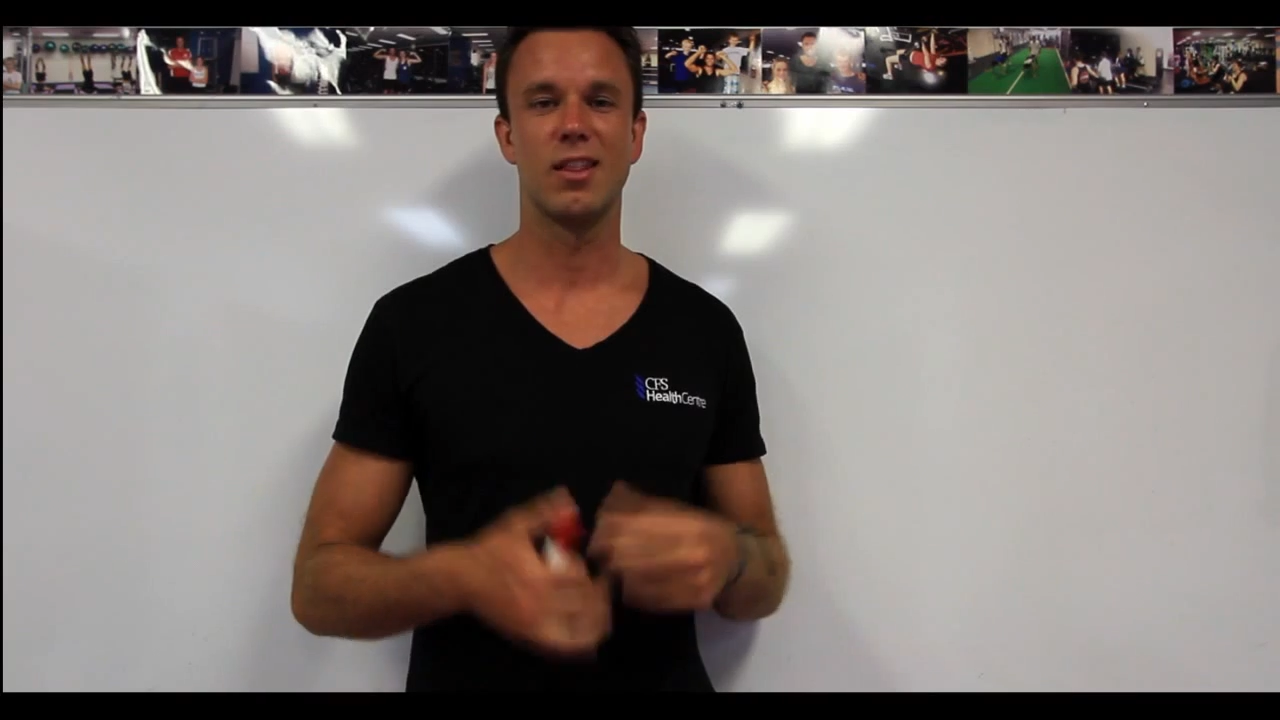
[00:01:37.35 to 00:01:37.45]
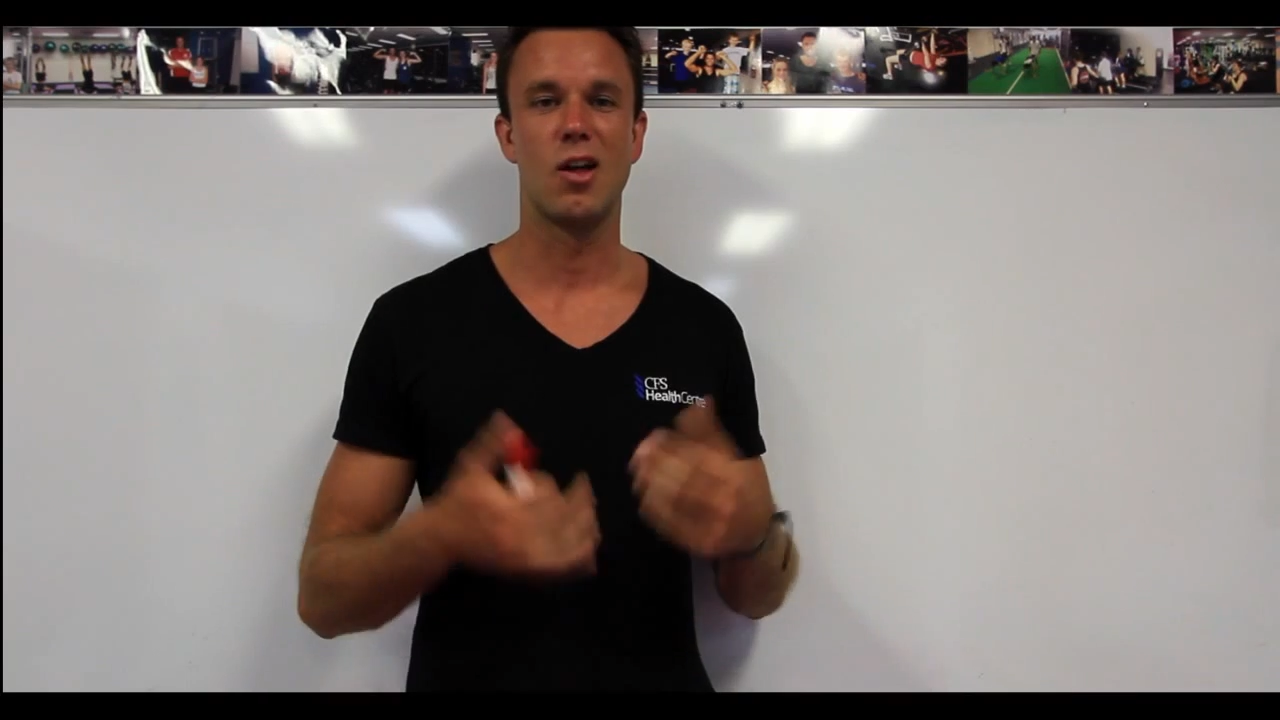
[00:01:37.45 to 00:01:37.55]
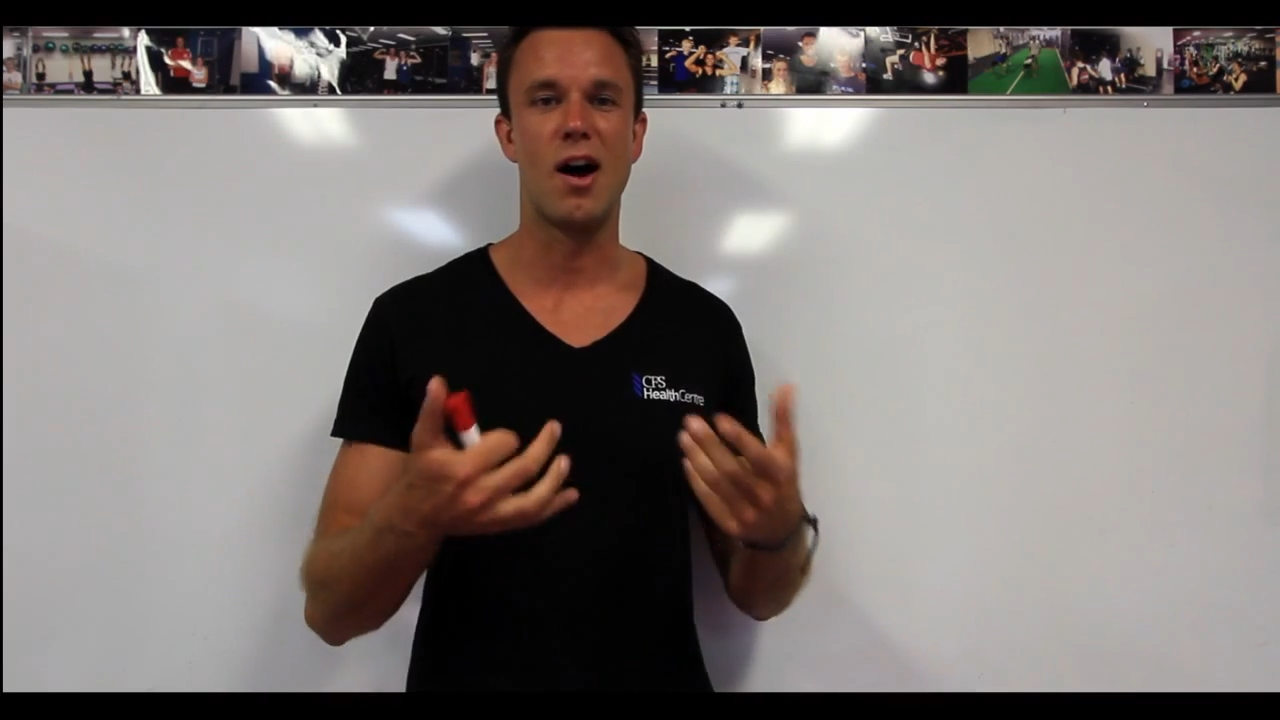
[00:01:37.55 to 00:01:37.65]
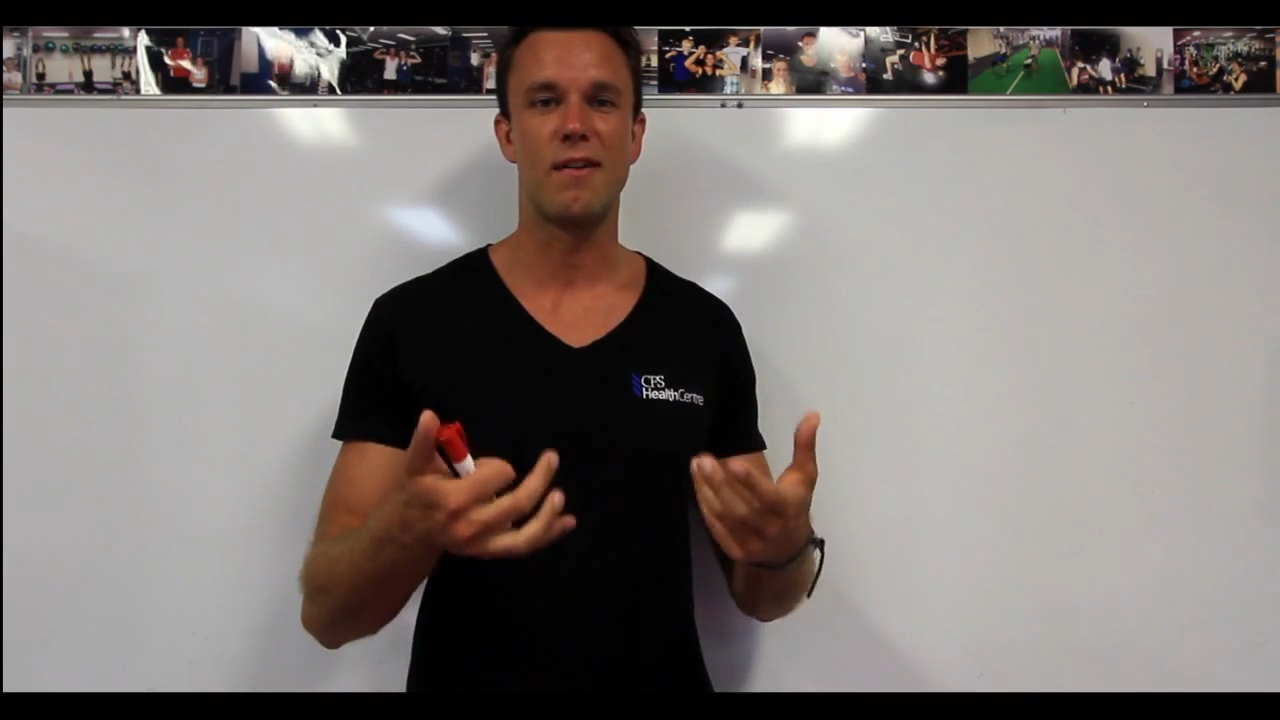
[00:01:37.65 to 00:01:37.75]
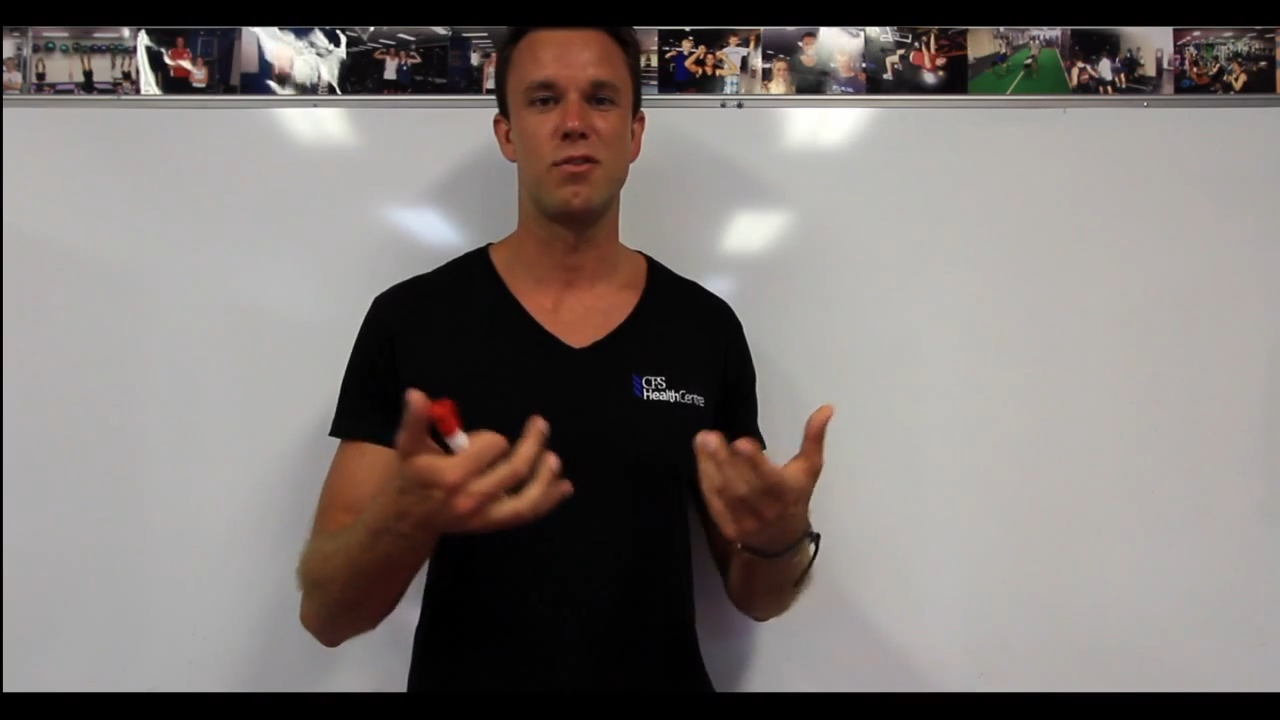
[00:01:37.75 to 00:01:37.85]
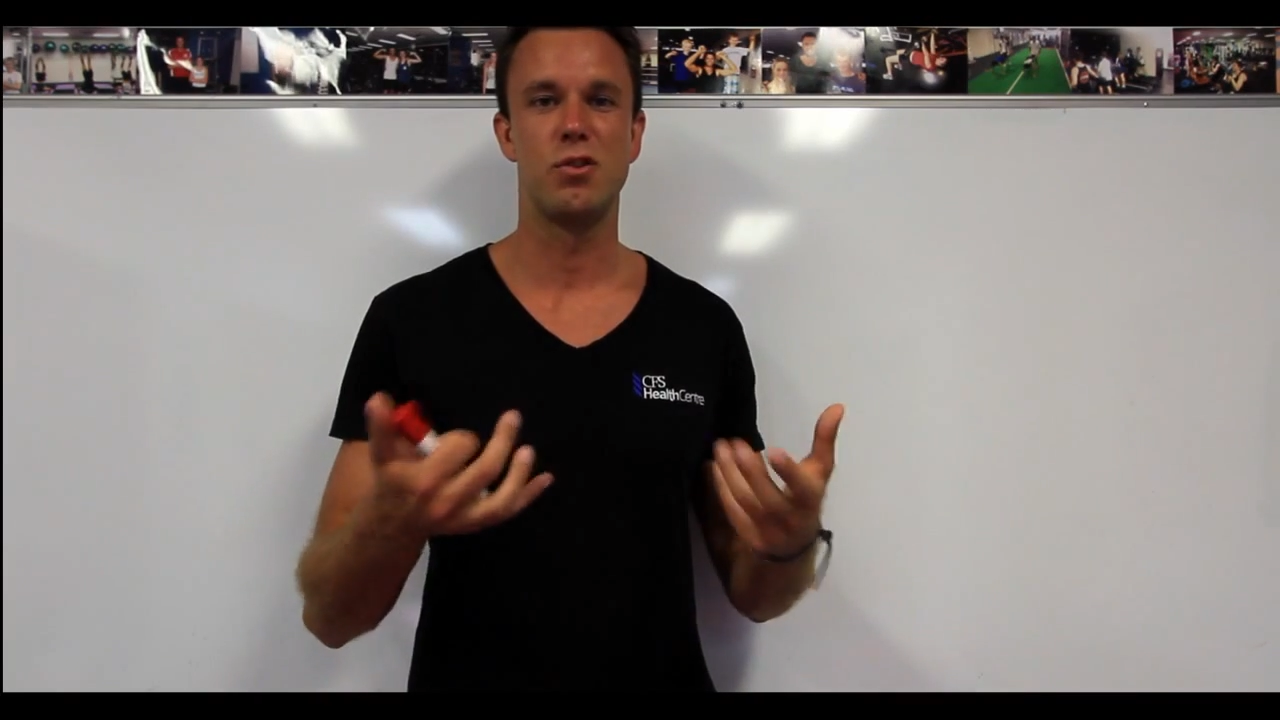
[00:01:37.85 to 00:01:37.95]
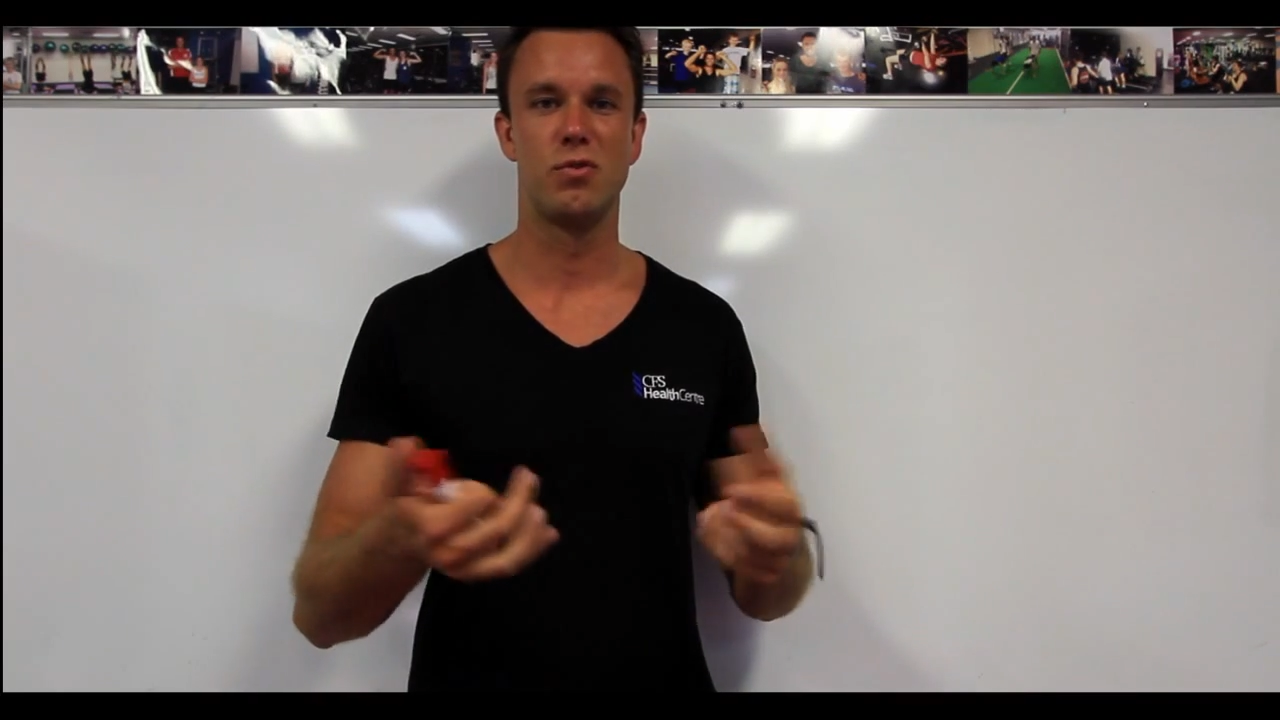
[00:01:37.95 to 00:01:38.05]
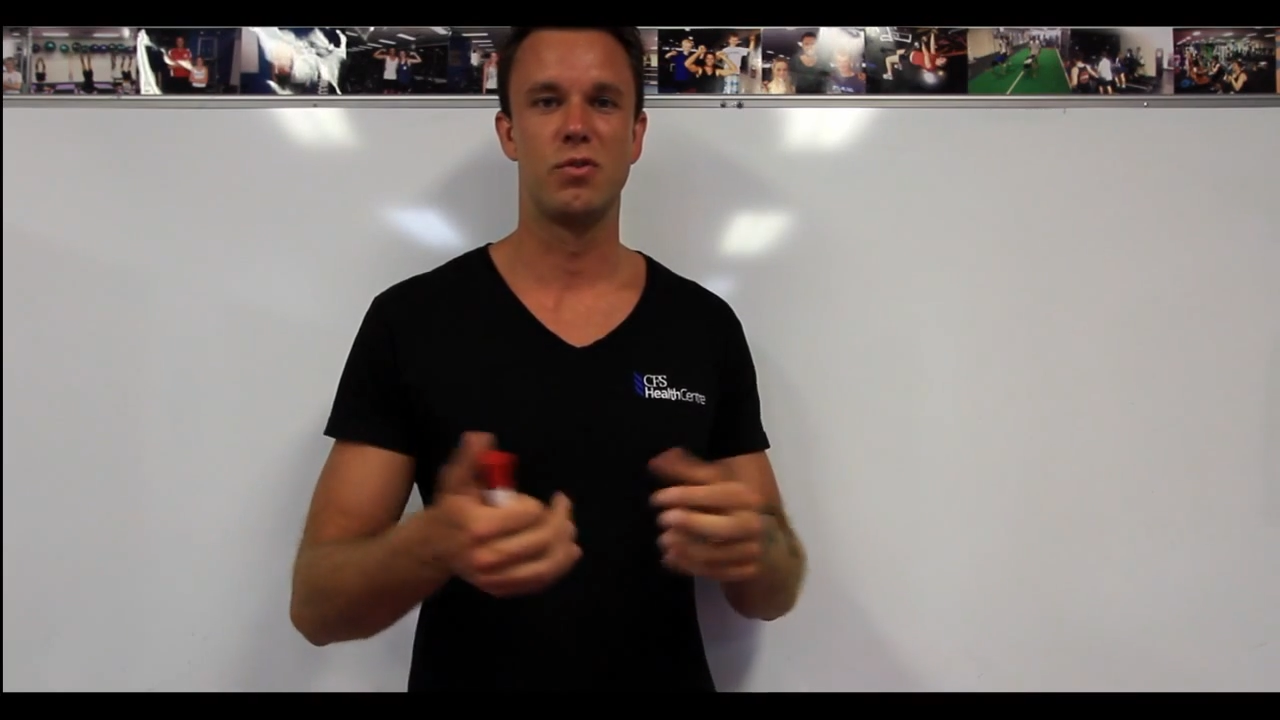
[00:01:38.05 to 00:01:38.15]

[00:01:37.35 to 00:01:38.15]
the life that you